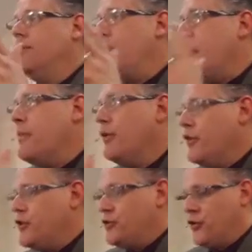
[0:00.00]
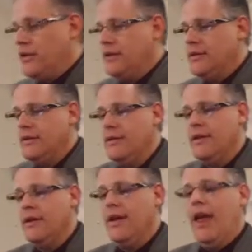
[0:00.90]
the people of Israel
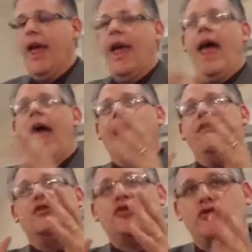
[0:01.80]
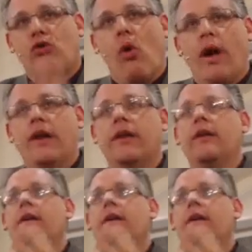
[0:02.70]
and destroyed